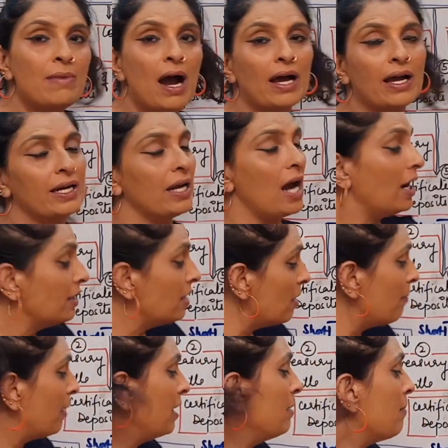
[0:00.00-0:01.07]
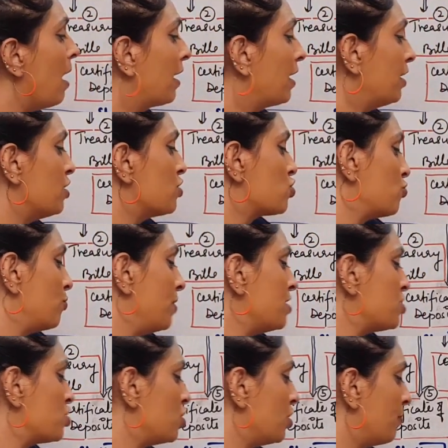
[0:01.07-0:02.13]
market, other money market
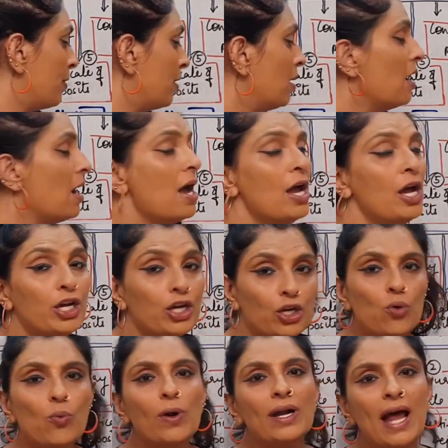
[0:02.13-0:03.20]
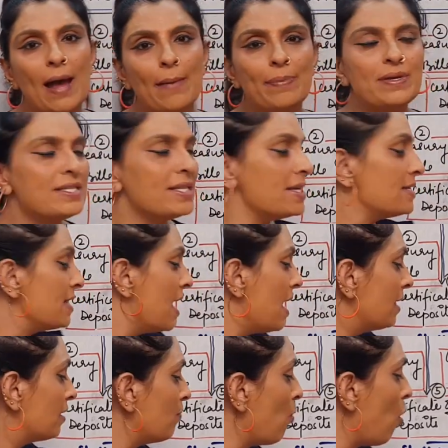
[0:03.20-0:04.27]
instruments cheaper. You know what happens is,
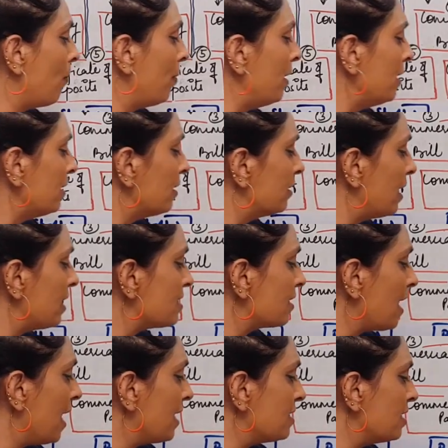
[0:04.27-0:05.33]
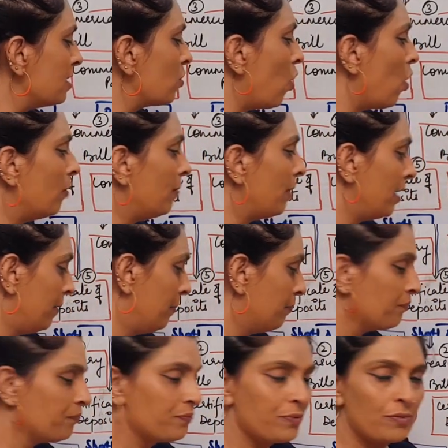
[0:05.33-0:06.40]
the moment there is a rise in call money,
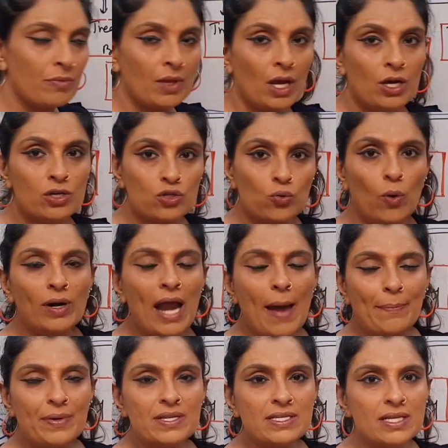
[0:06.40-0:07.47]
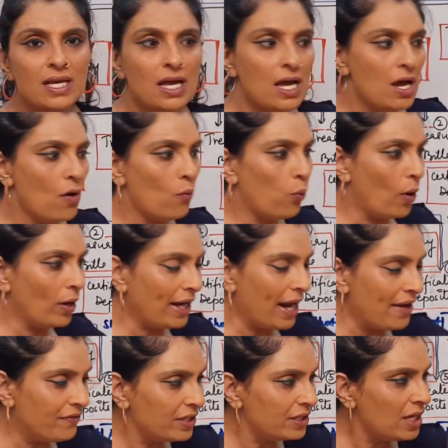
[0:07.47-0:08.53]
so what happens?
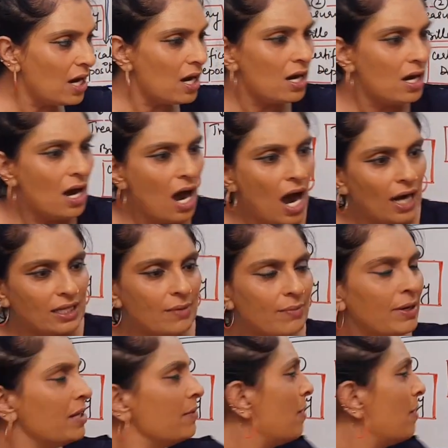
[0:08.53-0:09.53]
Whatever the other money